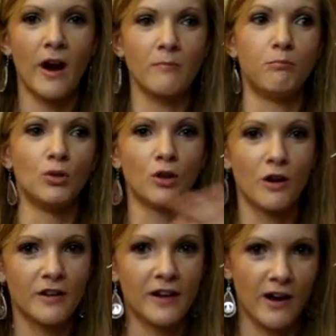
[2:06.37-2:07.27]
I
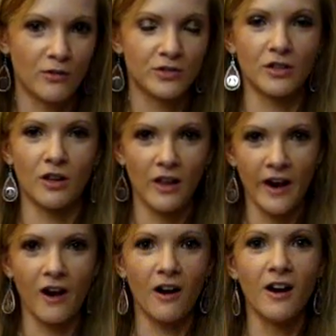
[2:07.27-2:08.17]
blurted out to
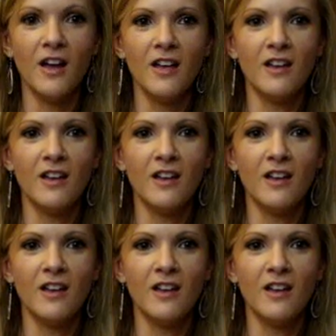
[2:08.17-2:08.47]
Claire